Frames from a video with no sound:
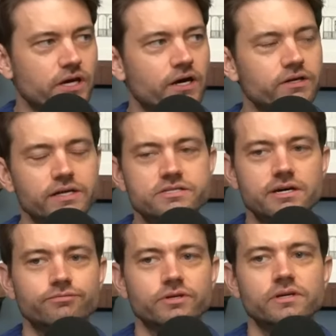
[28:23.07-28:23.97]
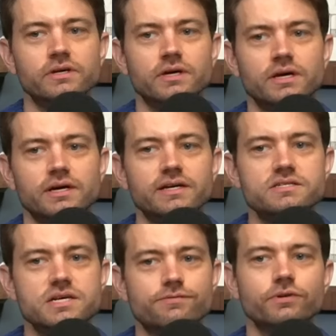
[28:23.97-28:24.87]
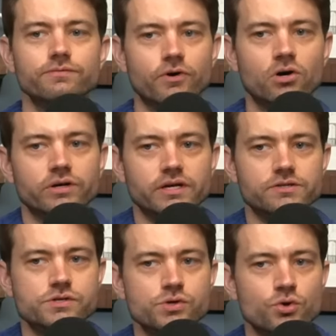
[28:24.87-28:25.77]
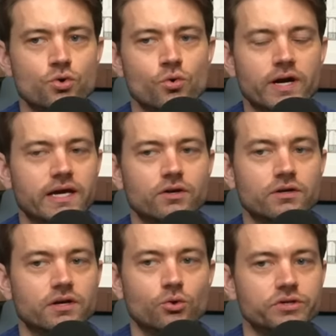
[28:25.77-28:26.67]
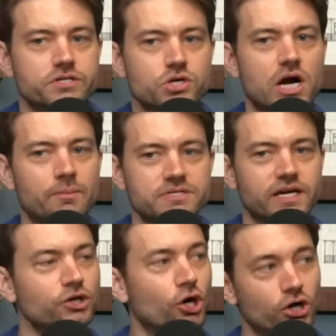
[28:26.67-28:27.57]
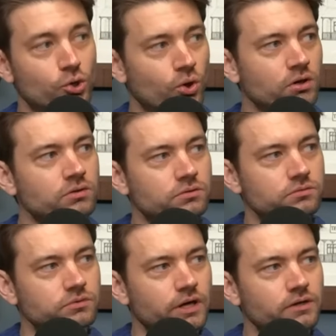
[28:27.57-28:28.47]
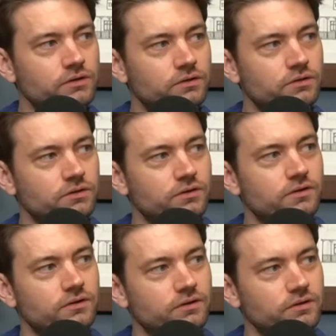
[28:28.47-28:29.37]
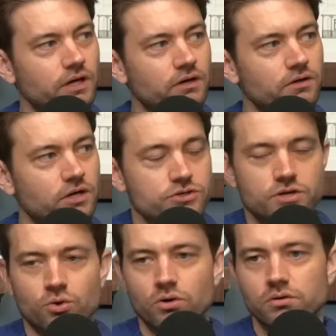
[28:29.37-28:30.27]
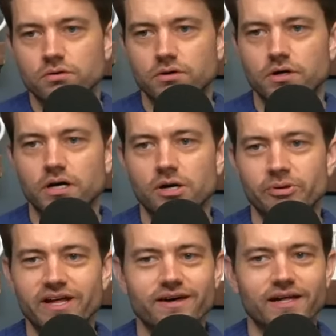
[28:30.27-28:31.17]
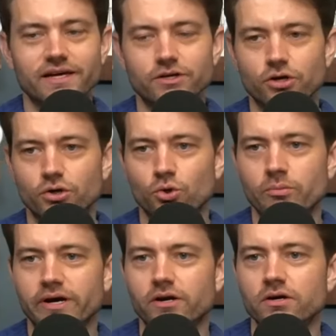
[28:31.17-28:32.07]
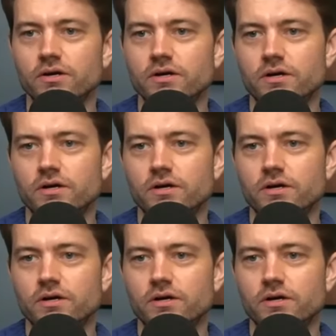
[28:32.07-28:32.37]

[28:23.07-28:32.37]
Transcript: Exactly. Yeah, it's definitely falling into what I can only describe as like nookcore, right? Nookcore. Yeah, cozycore. But I like nookcore better.